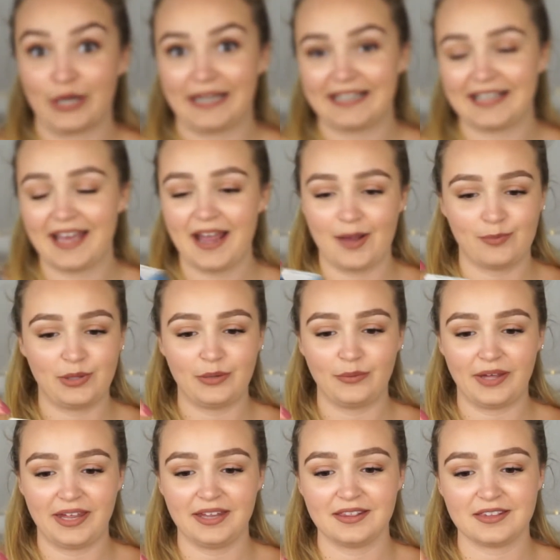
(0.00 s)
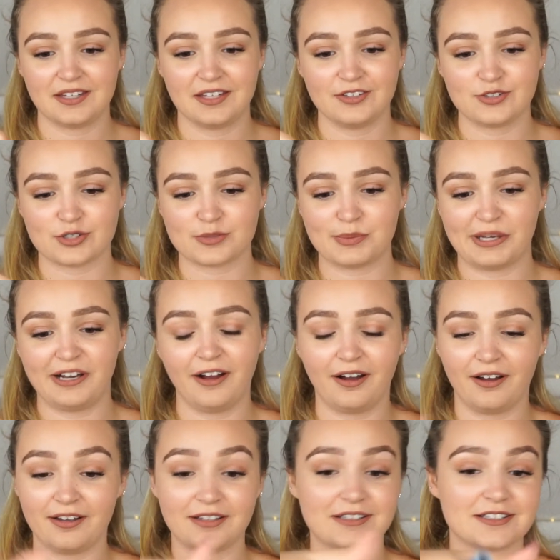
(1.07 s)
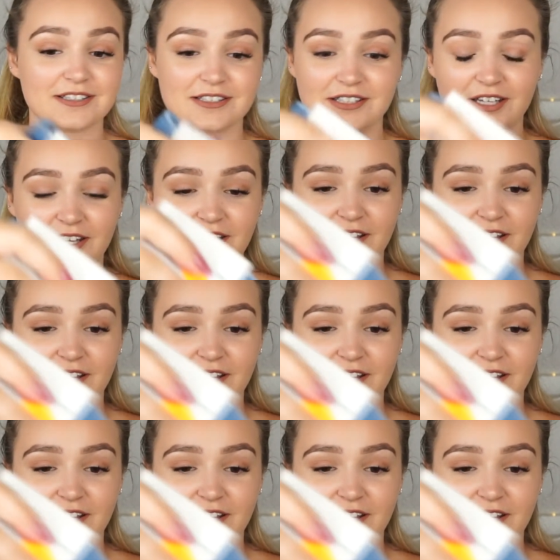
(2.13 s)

really happy with, just because